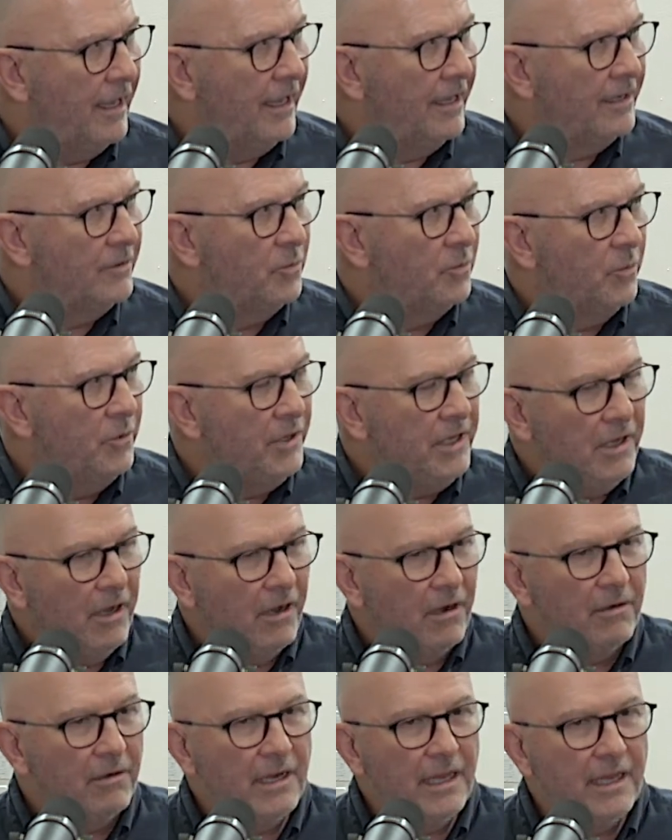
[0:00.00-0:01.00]
And ooh, we
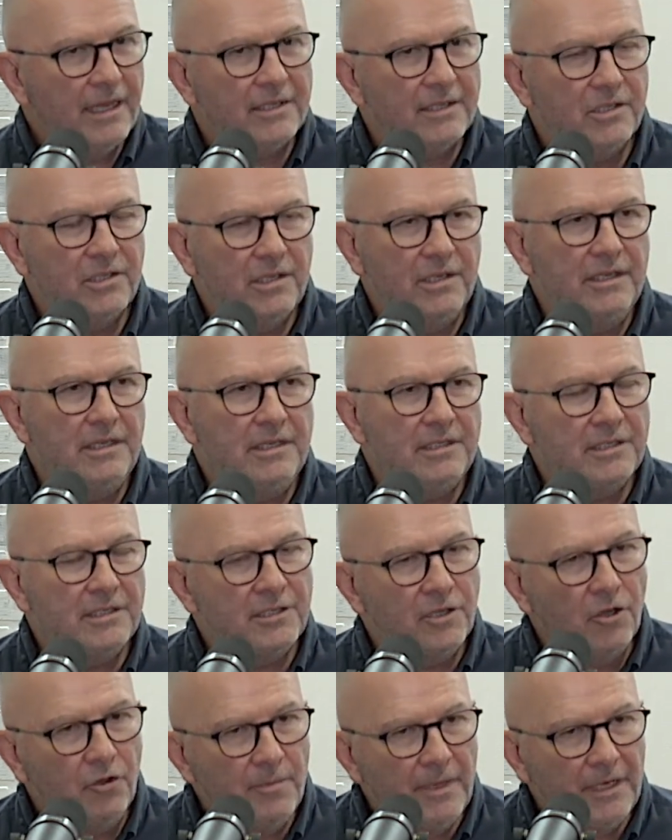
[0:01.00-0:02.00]
are actually
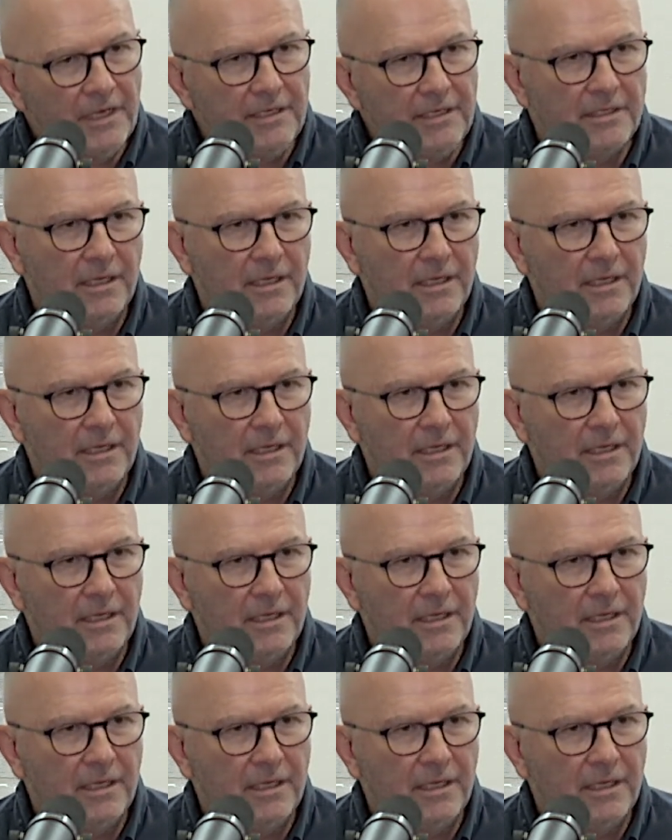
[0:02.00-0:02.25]
so many